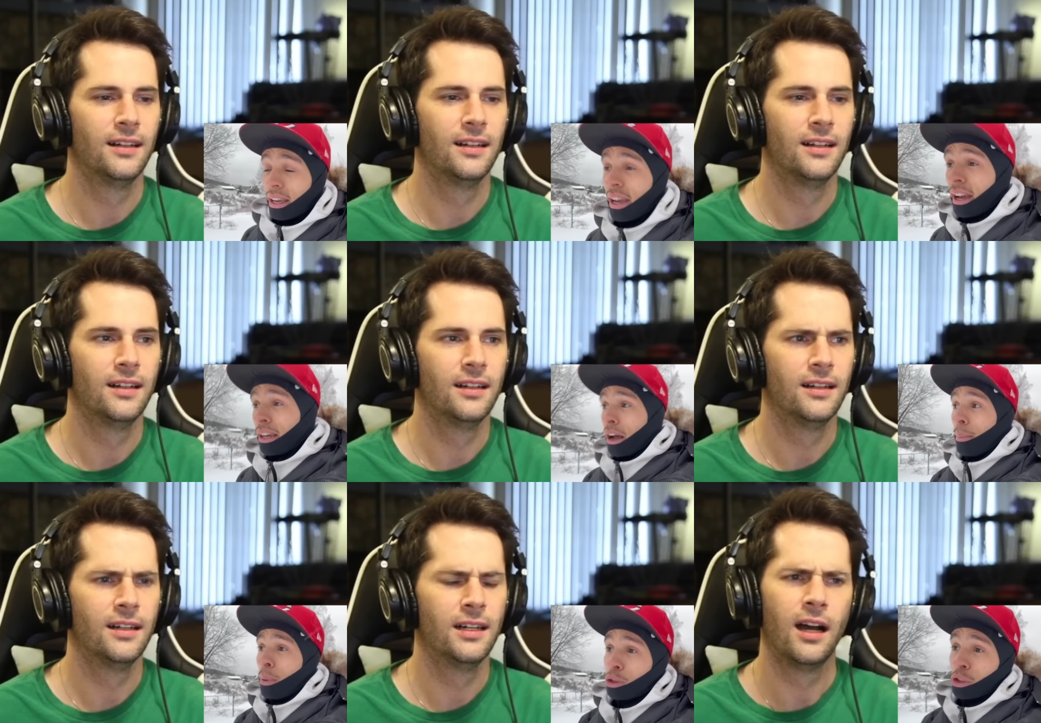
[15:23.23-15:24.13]
Speaker 1: and
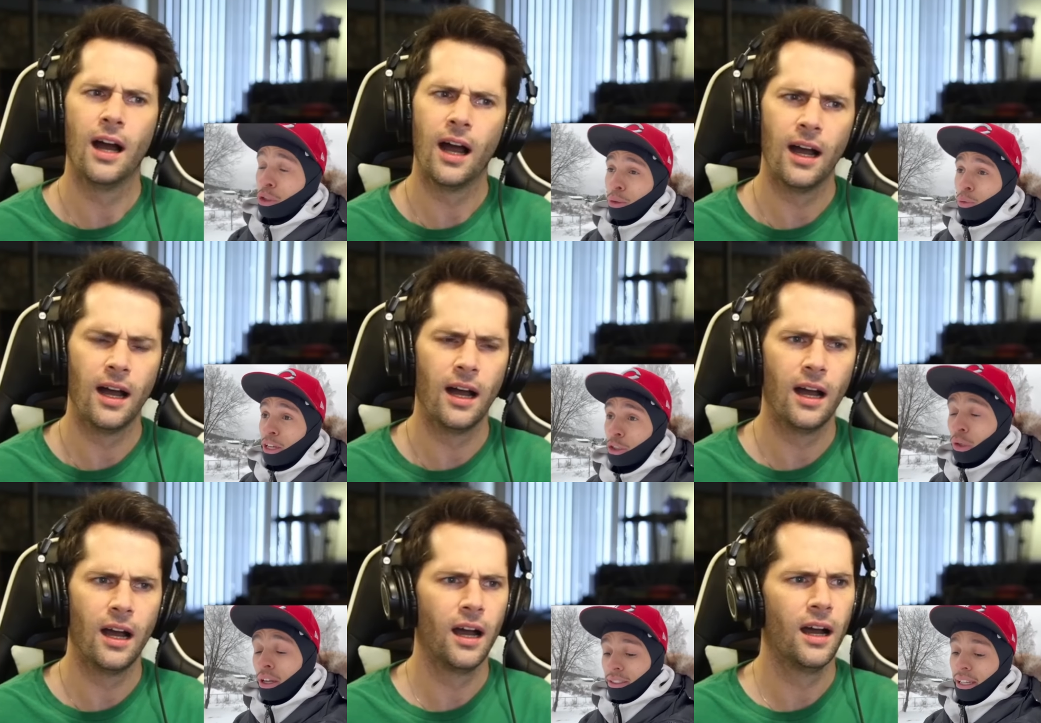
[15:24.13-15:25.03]
most of their
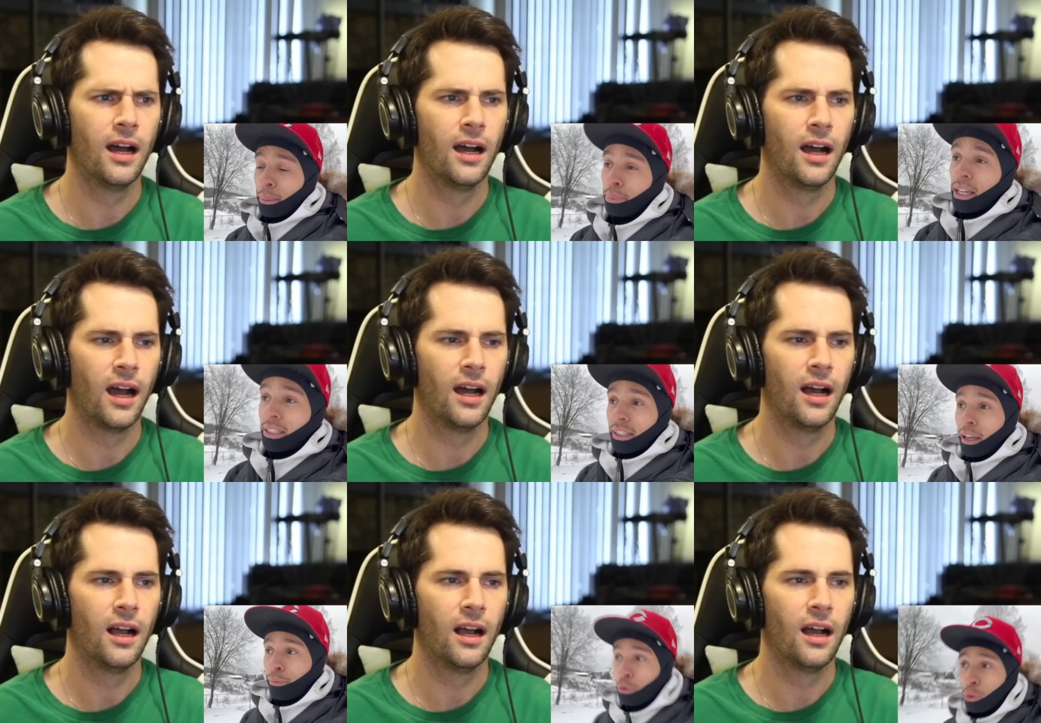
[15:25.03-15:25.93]
restaurants and places to
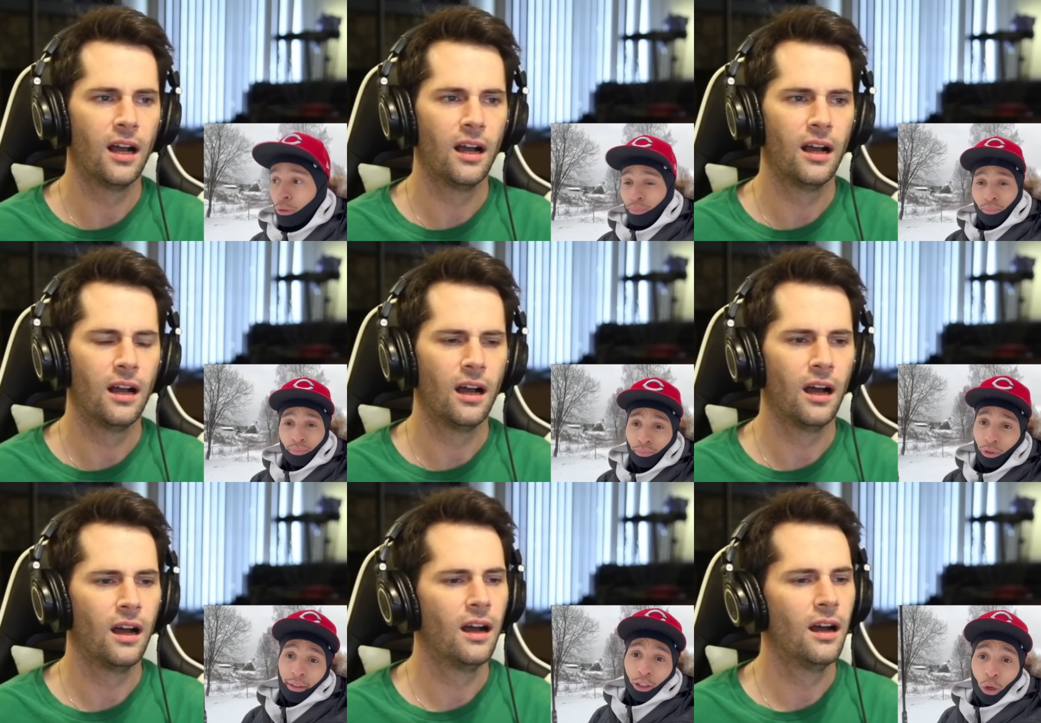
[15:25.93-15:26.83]
get food,
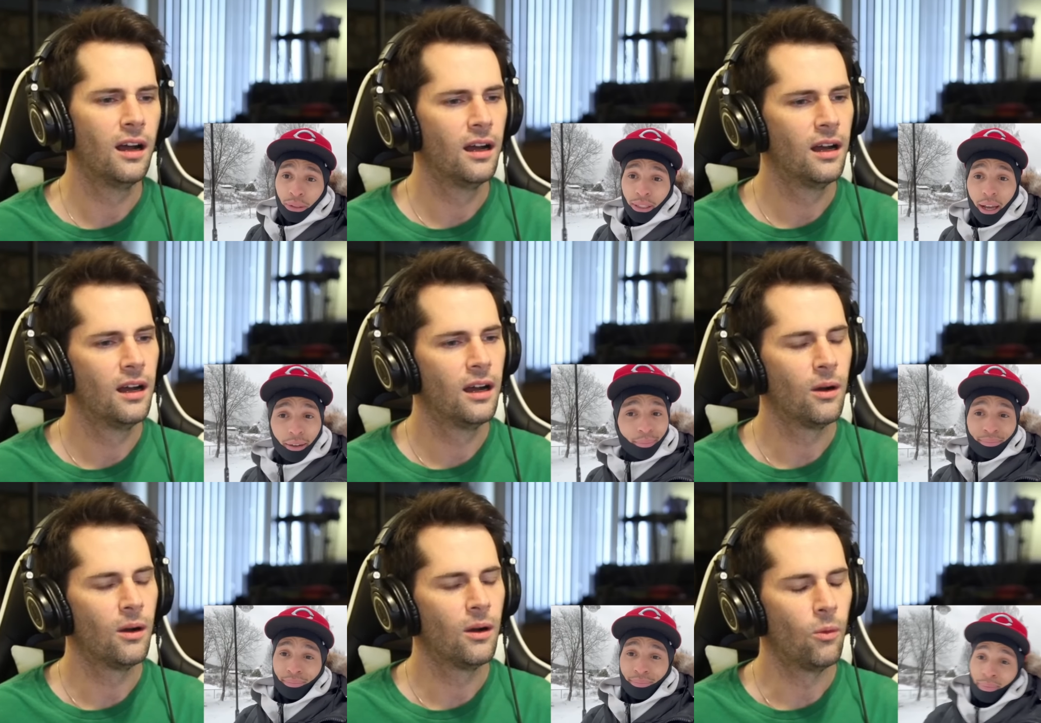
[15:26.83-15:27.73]
you have to go inside.
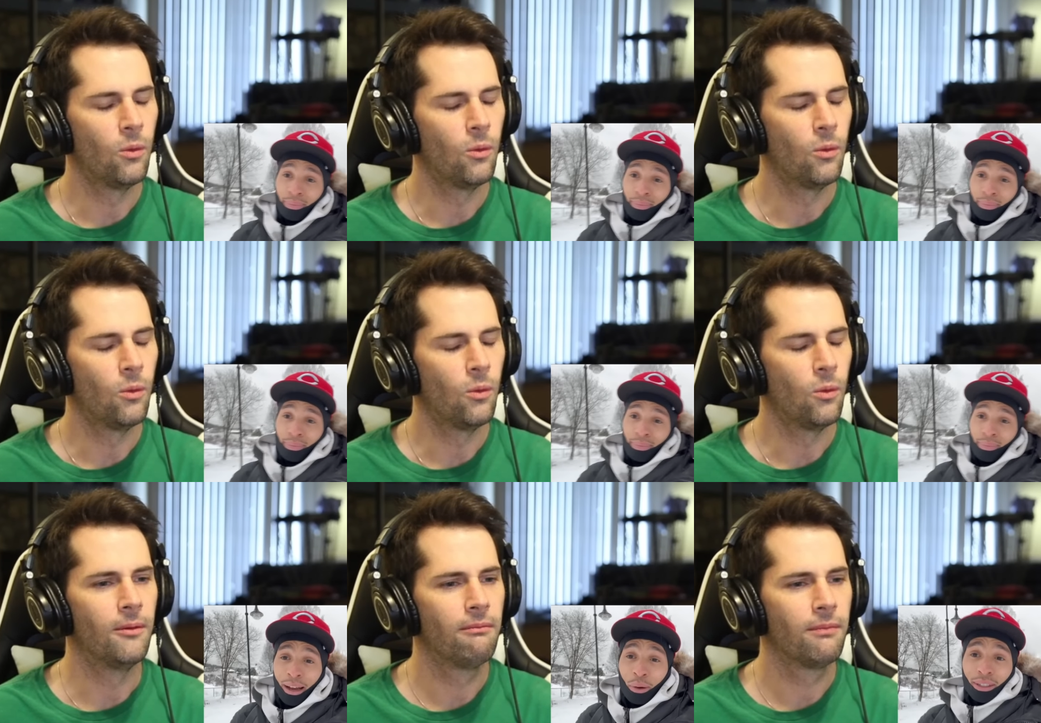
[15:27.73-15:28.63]
Wow. And that's
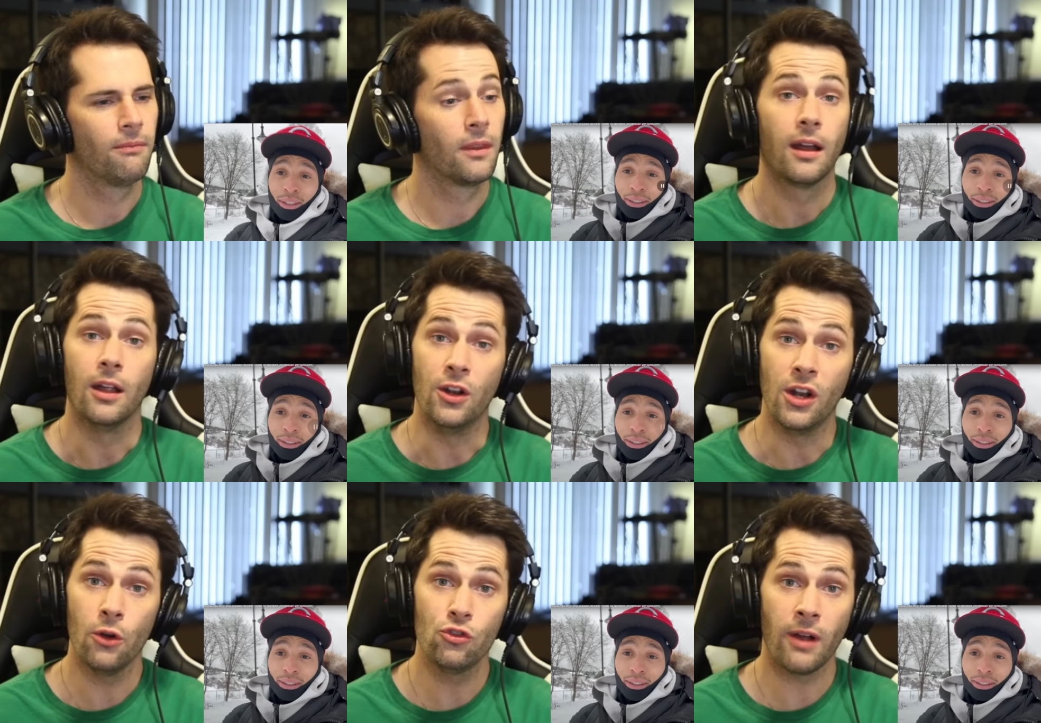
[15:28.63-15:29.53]
just how
Speaker 2: it is.
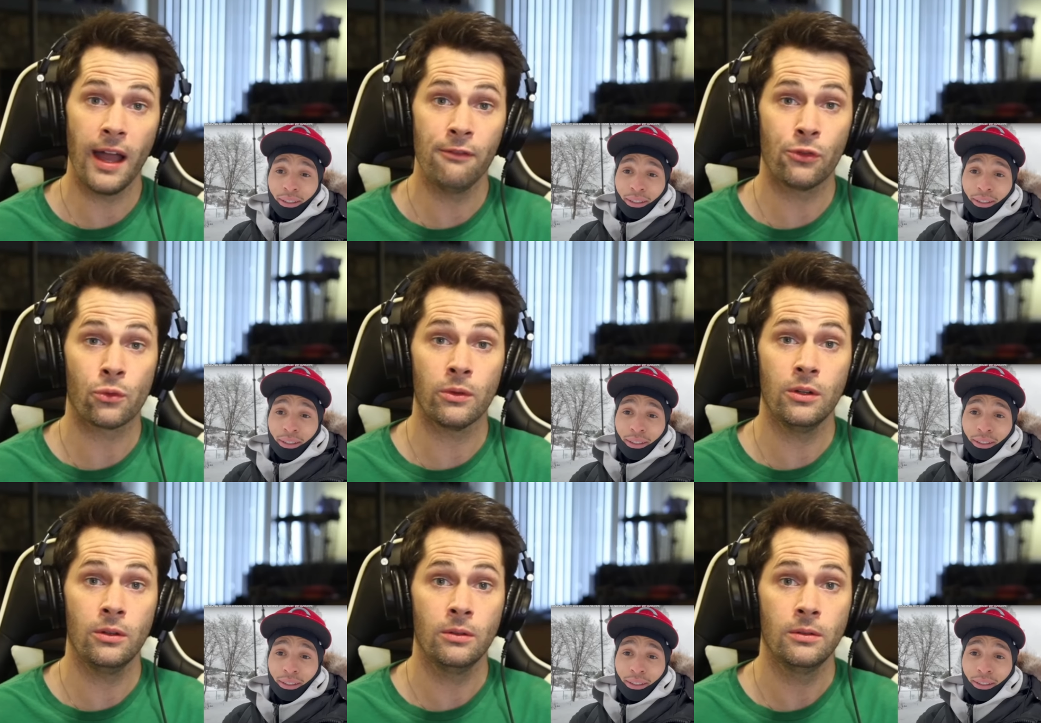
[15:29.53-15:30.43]
No
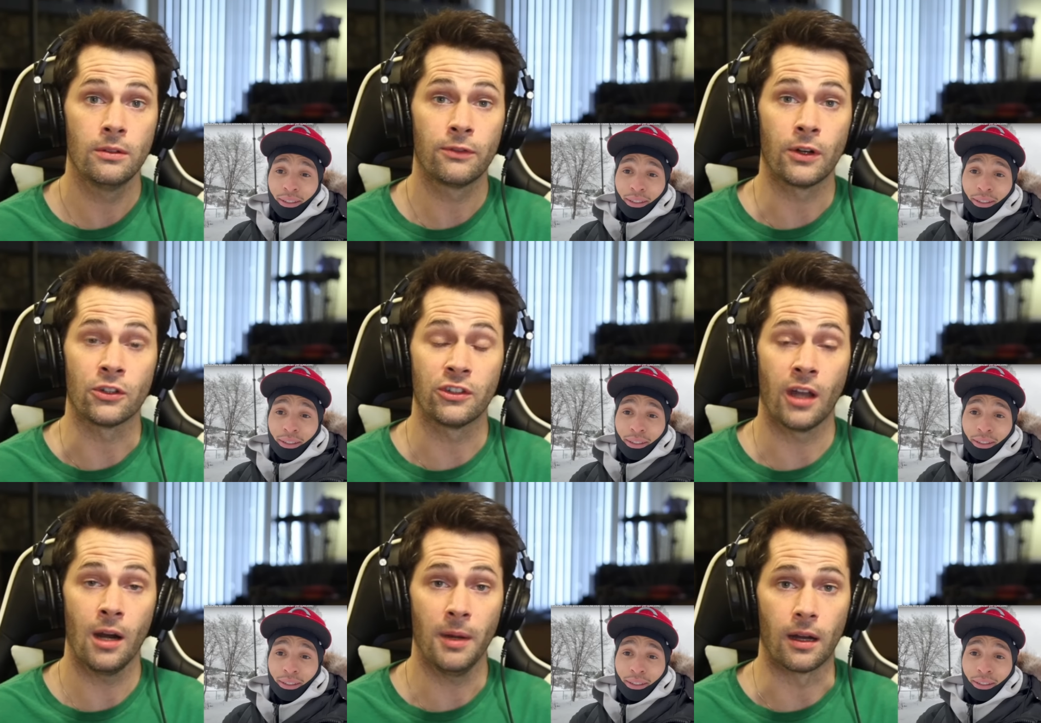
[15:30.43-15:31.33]
drive-through for
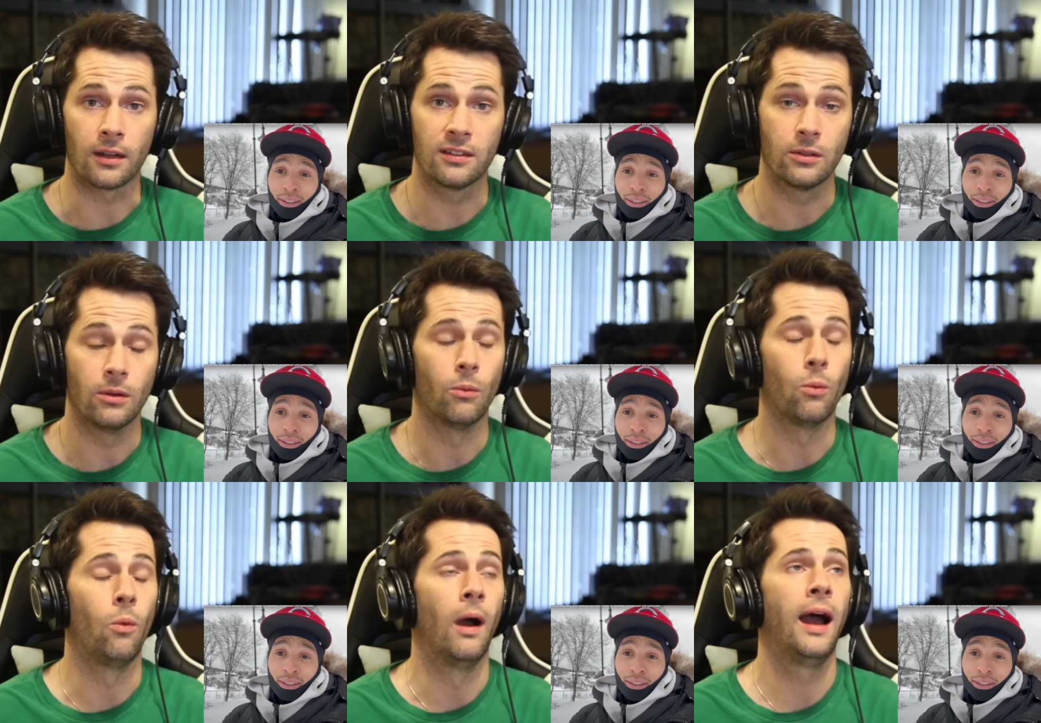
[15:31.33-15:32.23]
Starbucks.
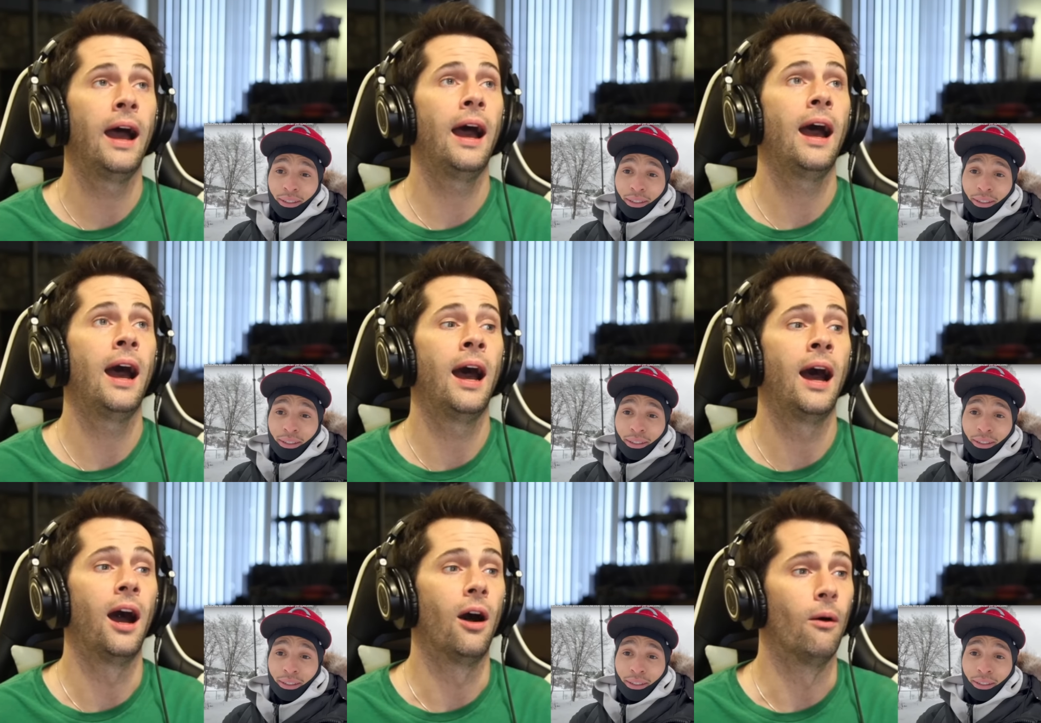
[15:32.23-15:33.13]

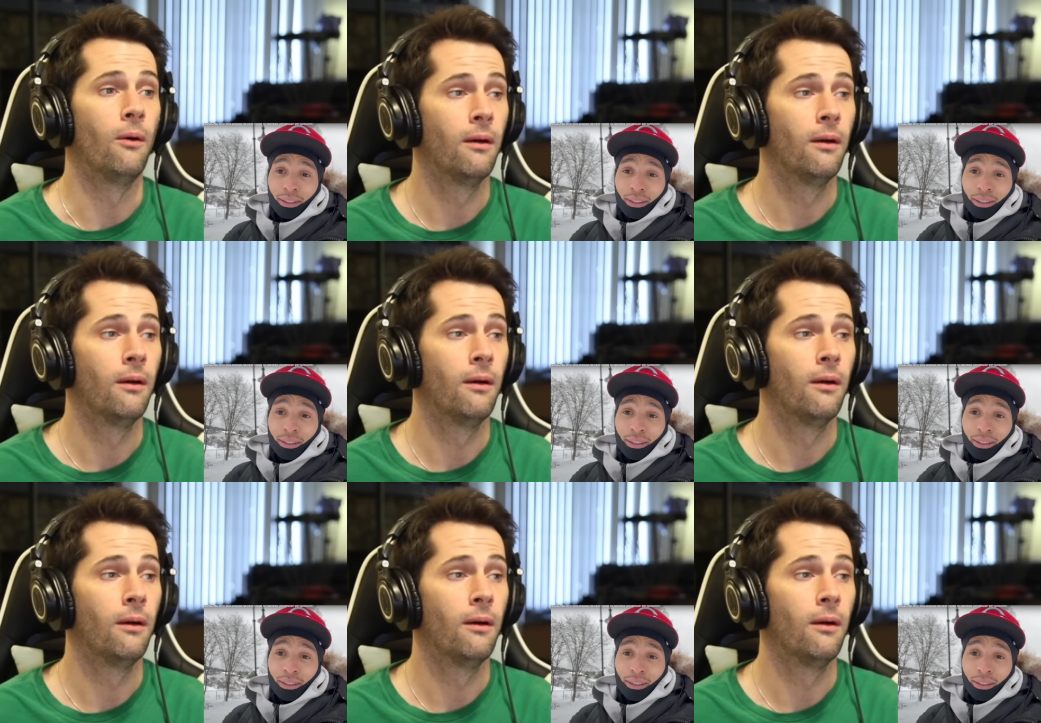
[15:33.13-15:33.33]
Wow.